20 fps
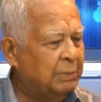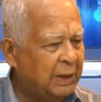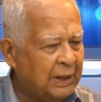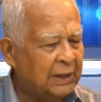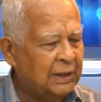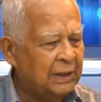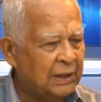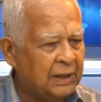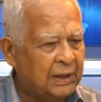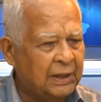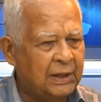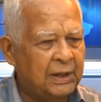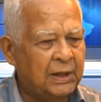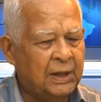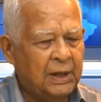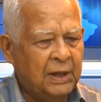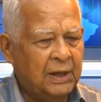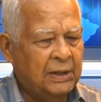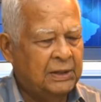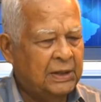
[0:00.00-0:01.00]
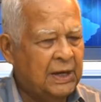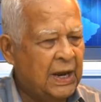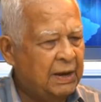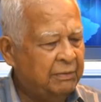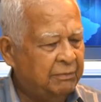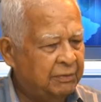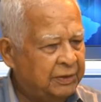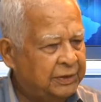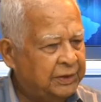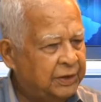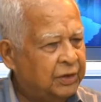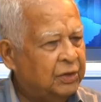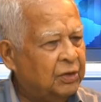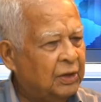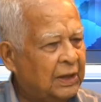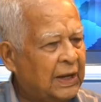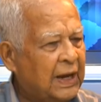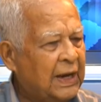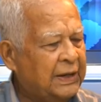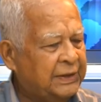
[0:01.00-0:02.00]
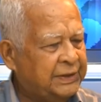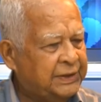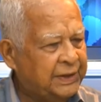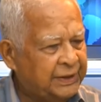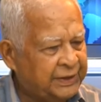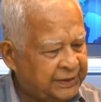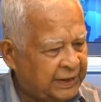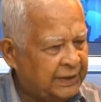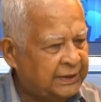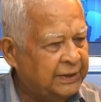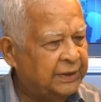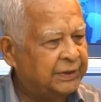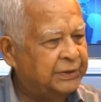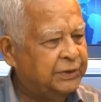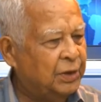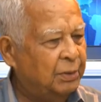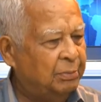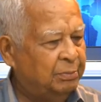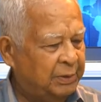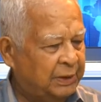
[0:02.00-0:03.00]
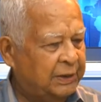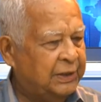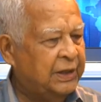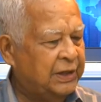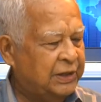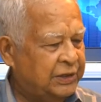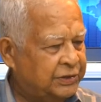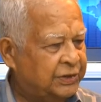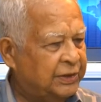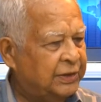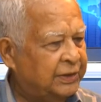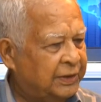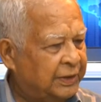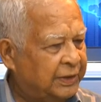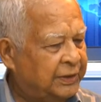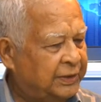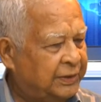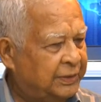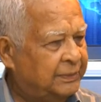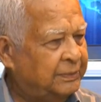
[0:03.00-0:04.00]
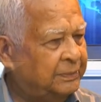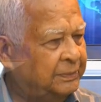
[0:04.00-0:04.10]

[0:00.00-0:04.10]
mainly diverticulitis and its complications.